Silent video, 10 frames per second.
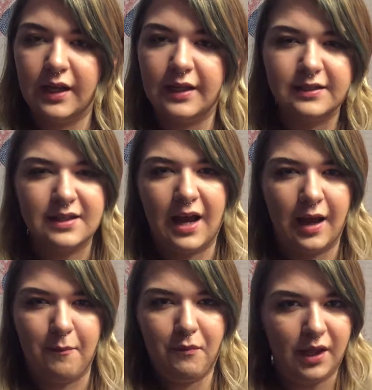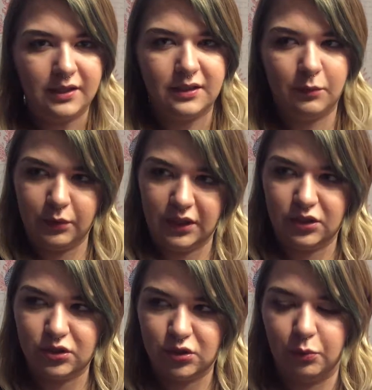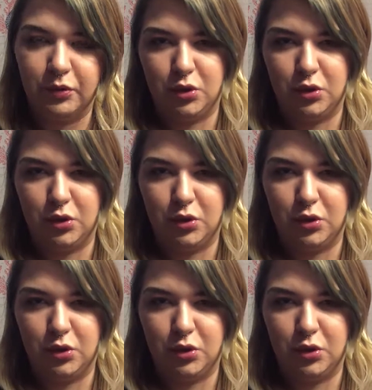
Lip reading: is not meant to be super,